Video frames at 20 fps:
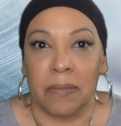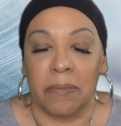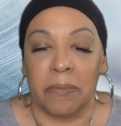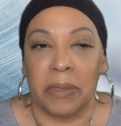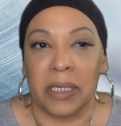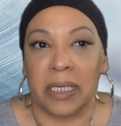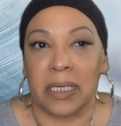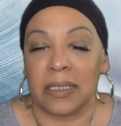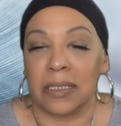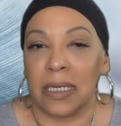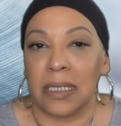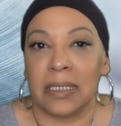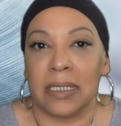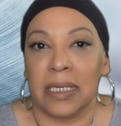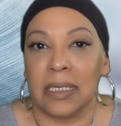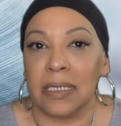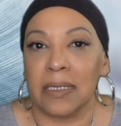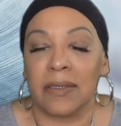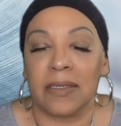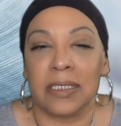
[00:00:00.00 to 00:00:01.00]
because at the
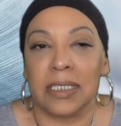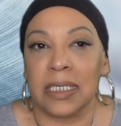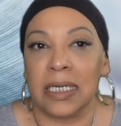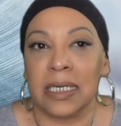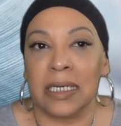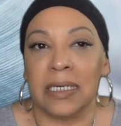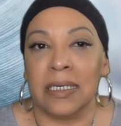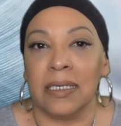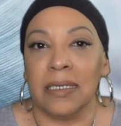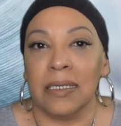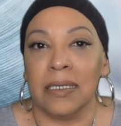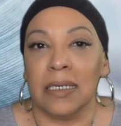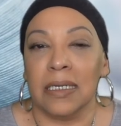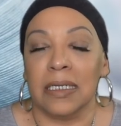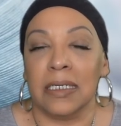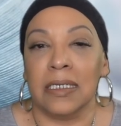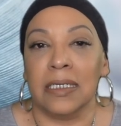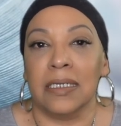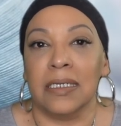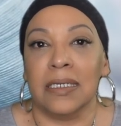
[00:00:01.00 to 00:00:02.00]
end of the day,
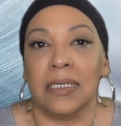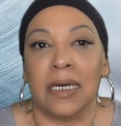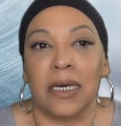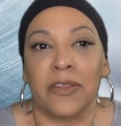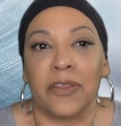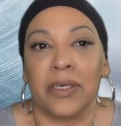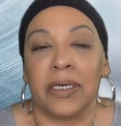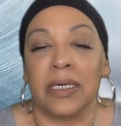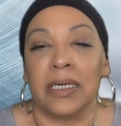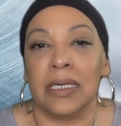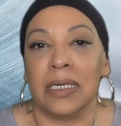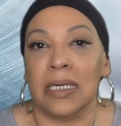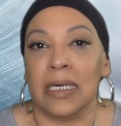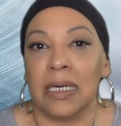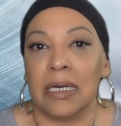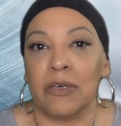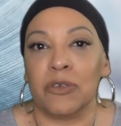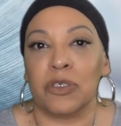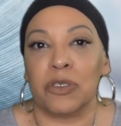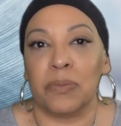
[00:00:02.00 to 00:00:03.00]
nothing
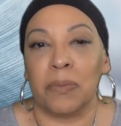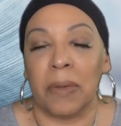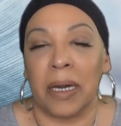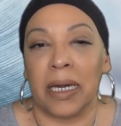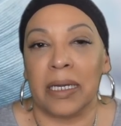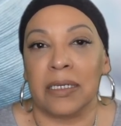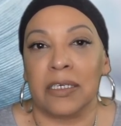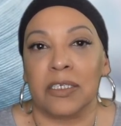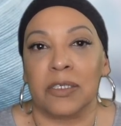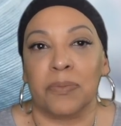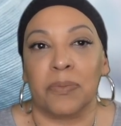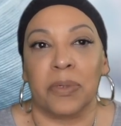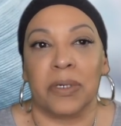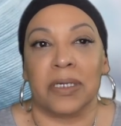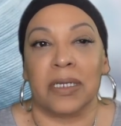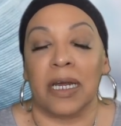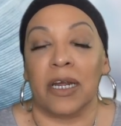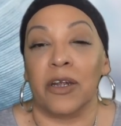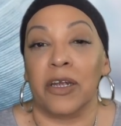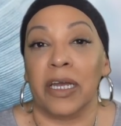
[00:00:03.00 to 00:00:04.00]
else matters
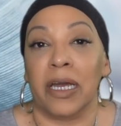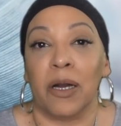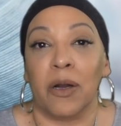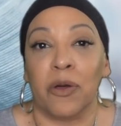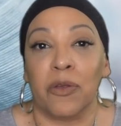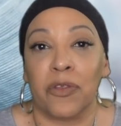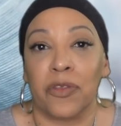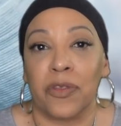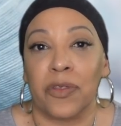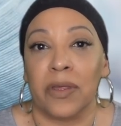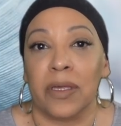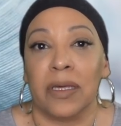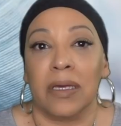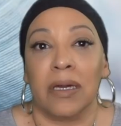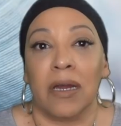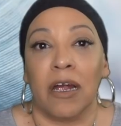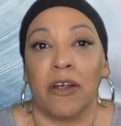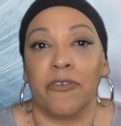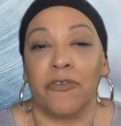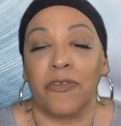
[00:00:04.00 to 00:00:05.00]
but our health,
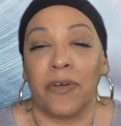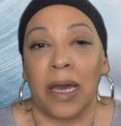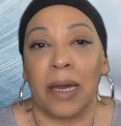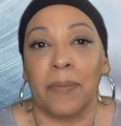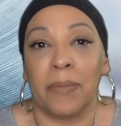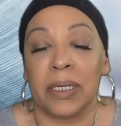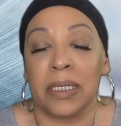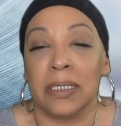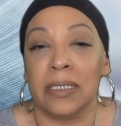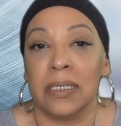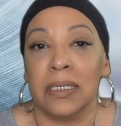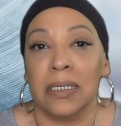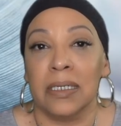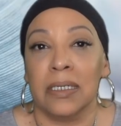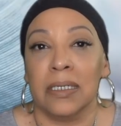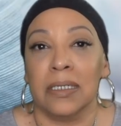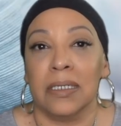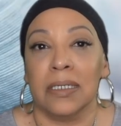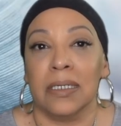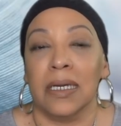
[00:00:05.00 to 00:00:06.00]
our family,
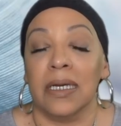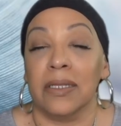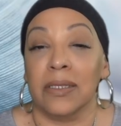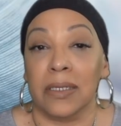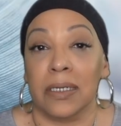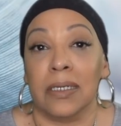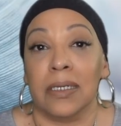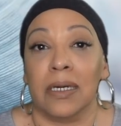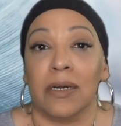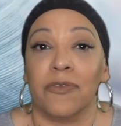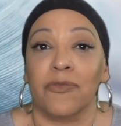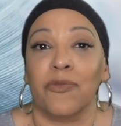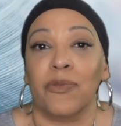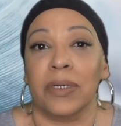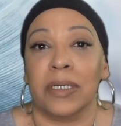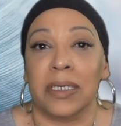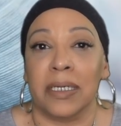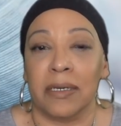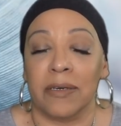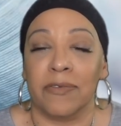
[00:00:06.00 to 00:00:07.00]
and the love we
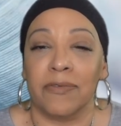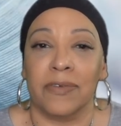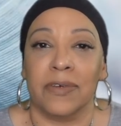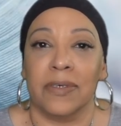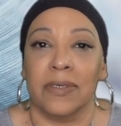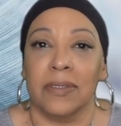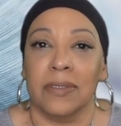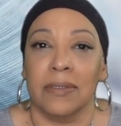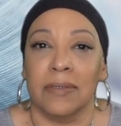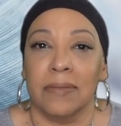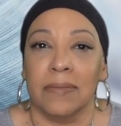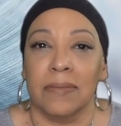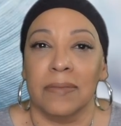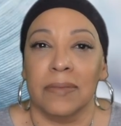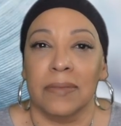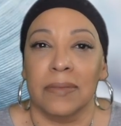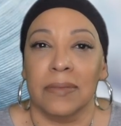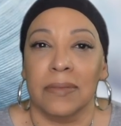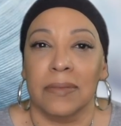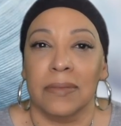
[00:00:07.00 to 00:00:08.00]
give.
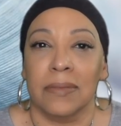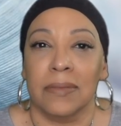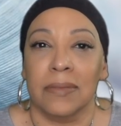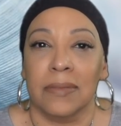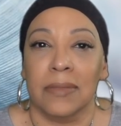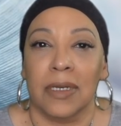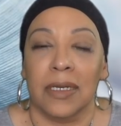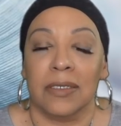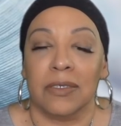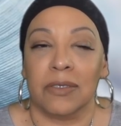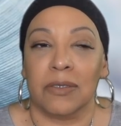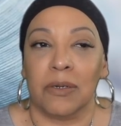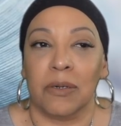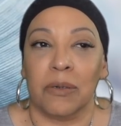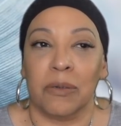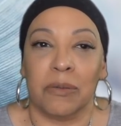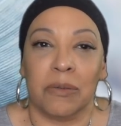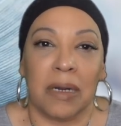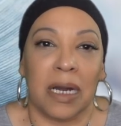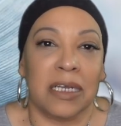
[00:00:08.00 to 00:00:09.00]

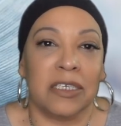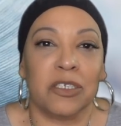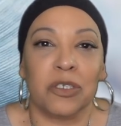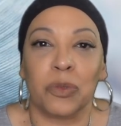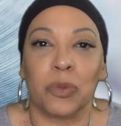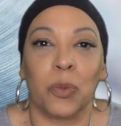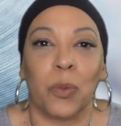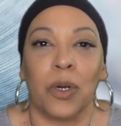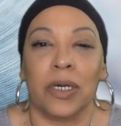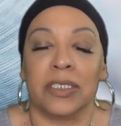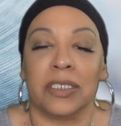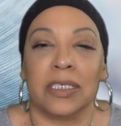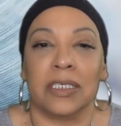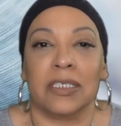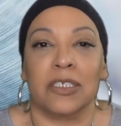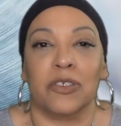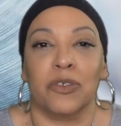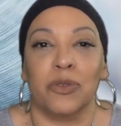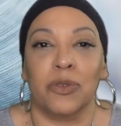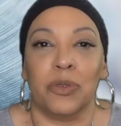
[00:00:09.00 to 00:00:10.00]
So I just
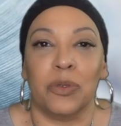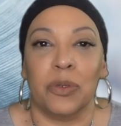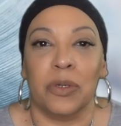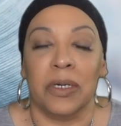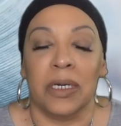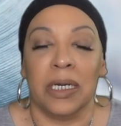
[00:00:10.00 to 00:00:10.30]
wanted to